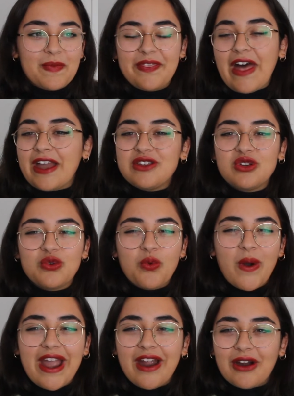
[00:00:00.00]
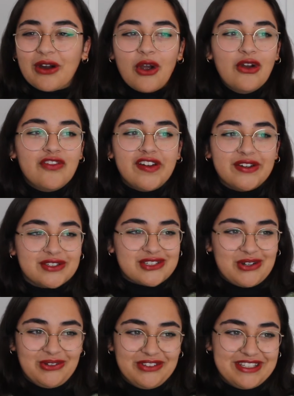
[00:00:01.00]
that you wear over your
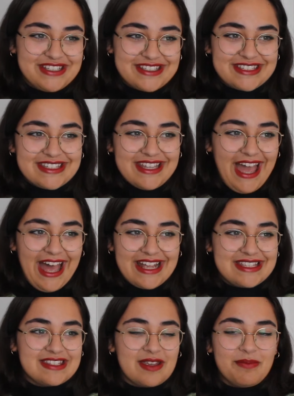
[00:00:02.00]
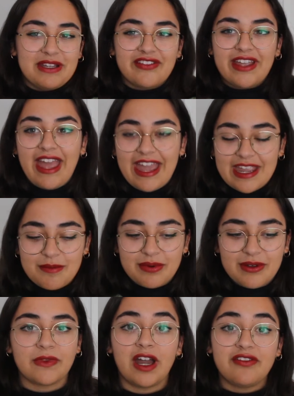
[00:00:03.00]
shoulders as a bit of cape.
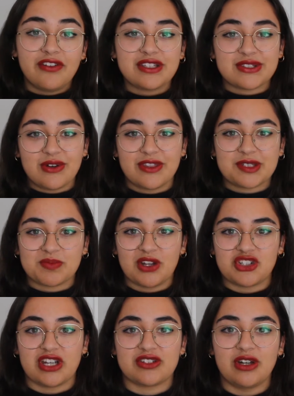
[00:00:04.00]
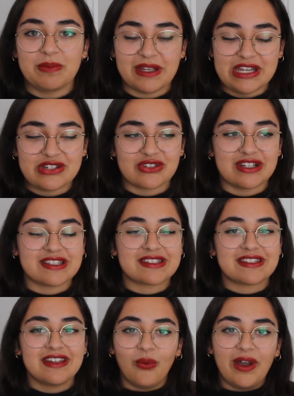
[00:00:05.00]
I first saw this project on Pinterest
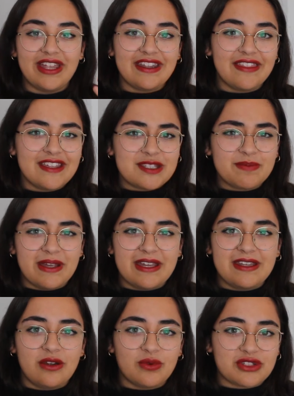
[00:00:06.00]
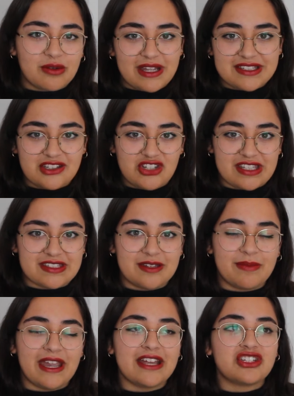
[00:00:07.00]
when this pin was on my suggested
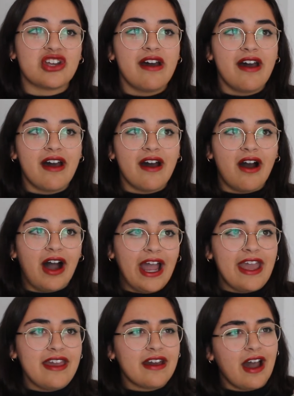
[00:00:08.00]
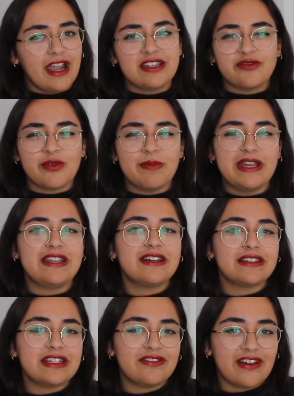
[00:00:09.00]
page. I kind of
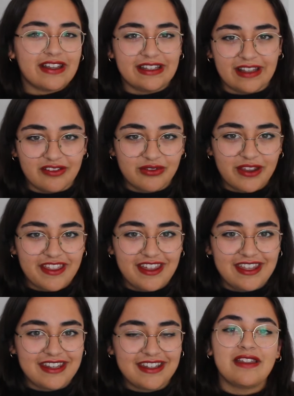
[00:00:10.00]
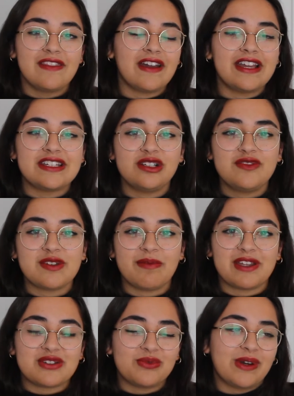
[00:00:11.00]
immediately fell in love with it. The idea of
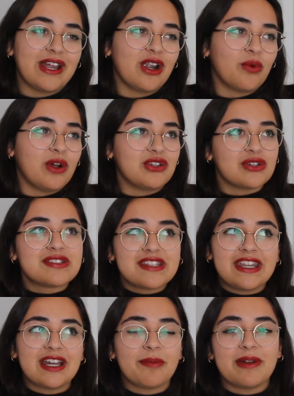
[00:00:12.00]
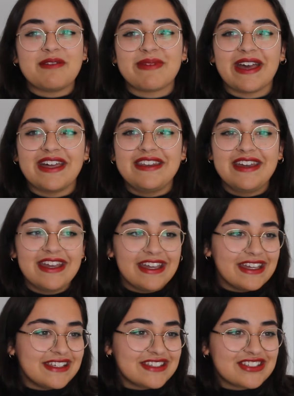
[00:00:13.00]
something to wear while you're sitting up in bed
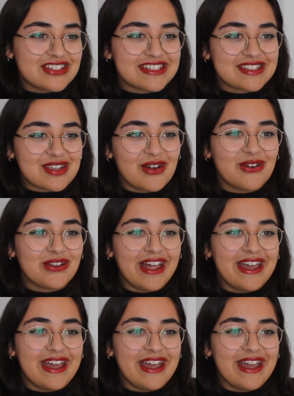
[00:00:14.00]
is just so